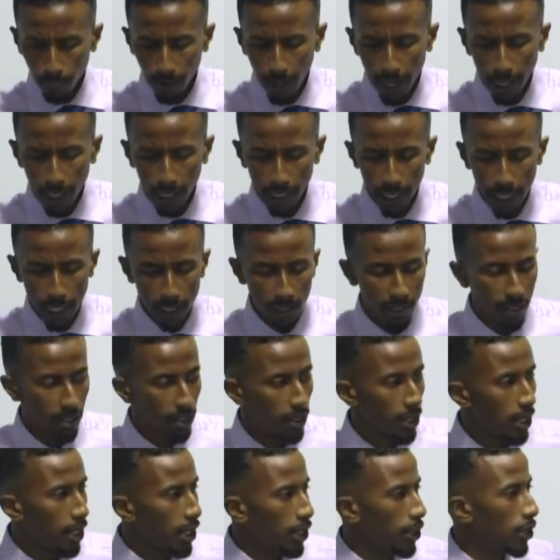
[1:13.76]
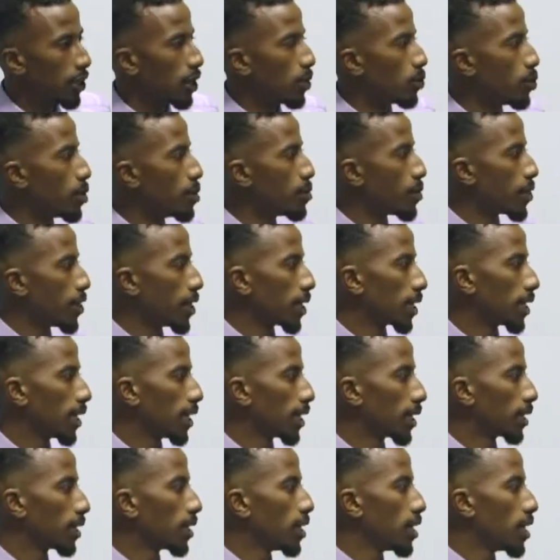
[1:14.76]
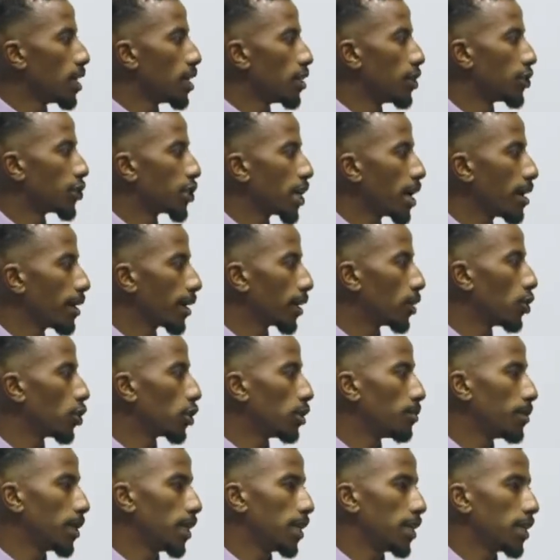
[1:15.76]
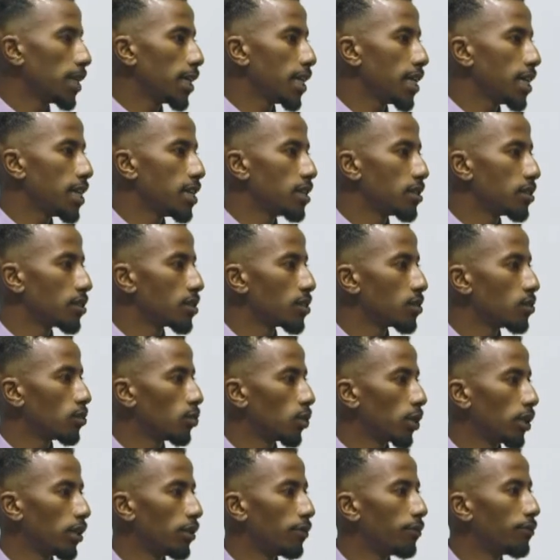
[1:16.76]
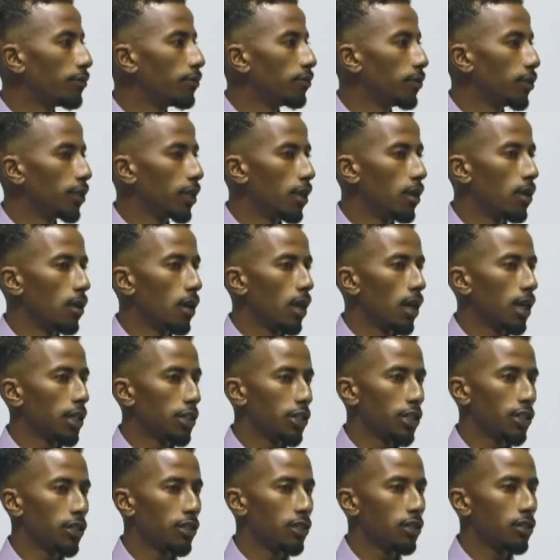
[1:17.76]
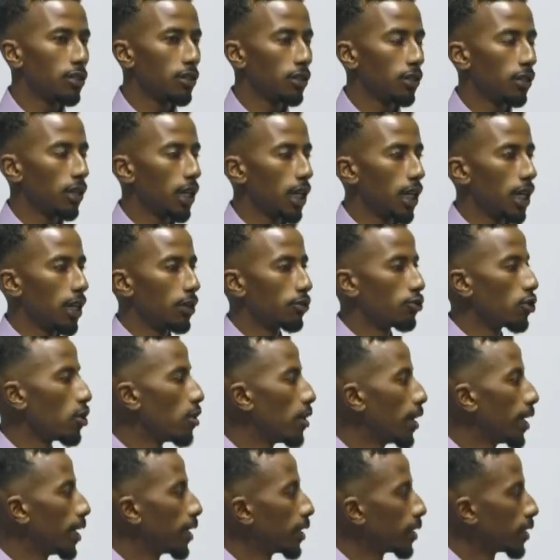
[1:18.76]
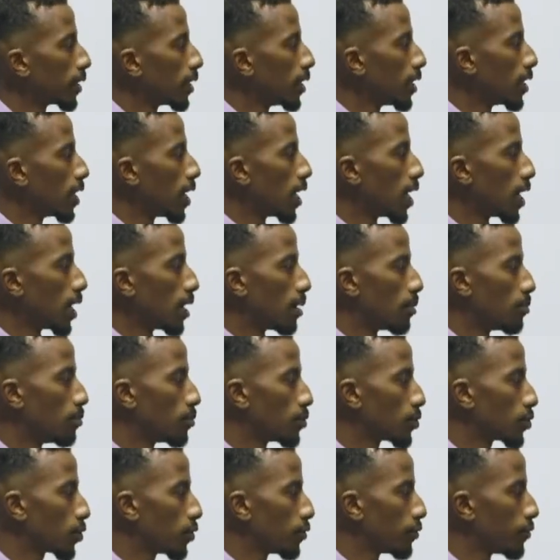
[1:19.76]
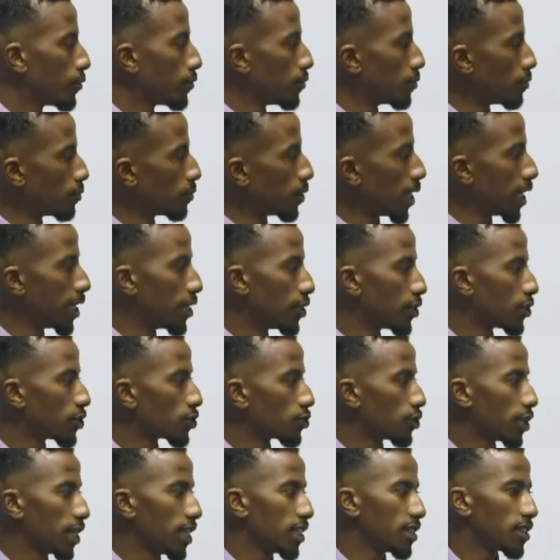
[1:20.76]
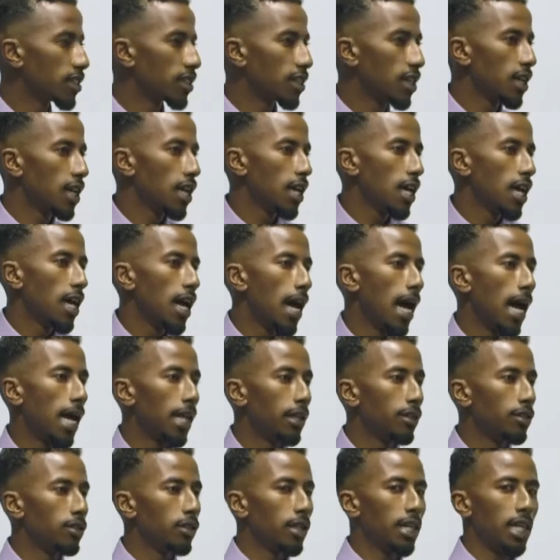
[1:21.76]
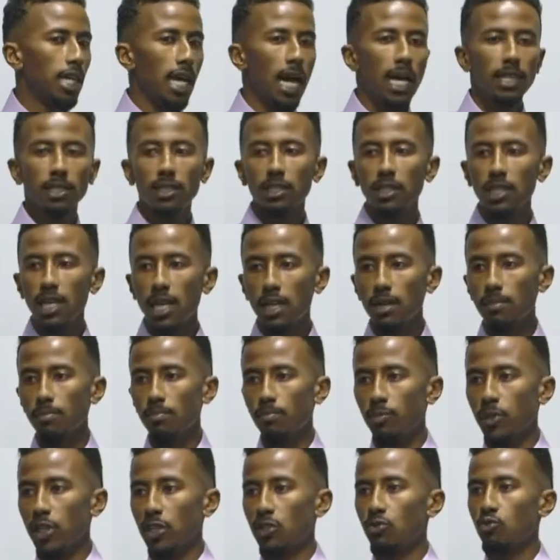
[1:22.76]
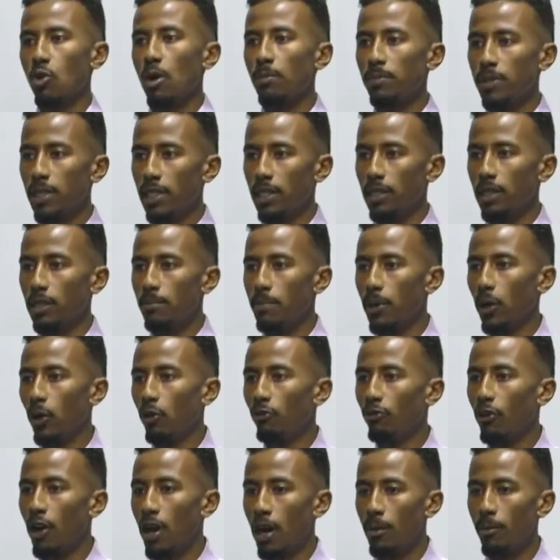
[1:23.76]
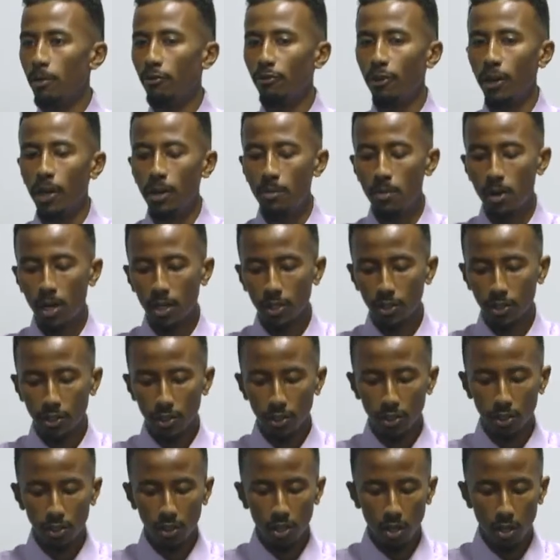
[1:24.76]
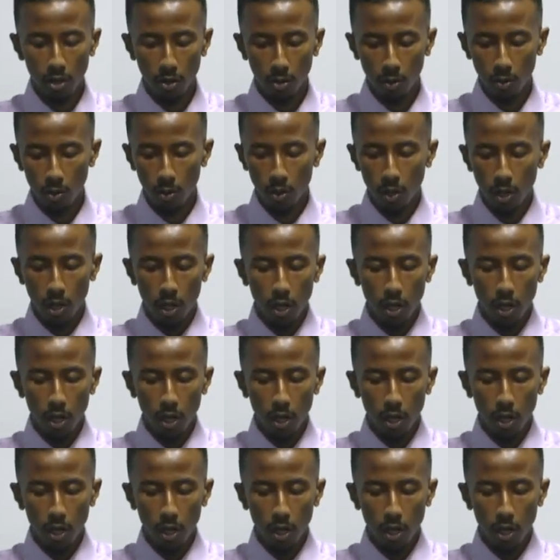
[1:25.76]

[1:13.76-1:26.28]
and I guess you know we were thinking the sharing economy is one of the you know largest uh, growing um, sort of industries, and it hasn't yet disrupted the built environment very much. So